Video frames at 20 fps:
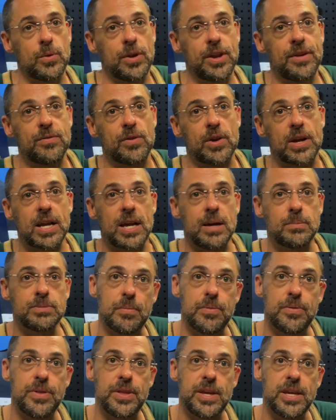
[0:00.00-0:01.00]
whenever it comes
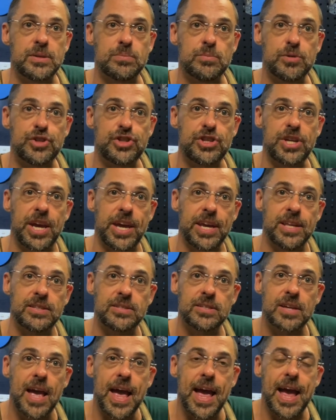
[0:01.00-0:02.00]
to these machines,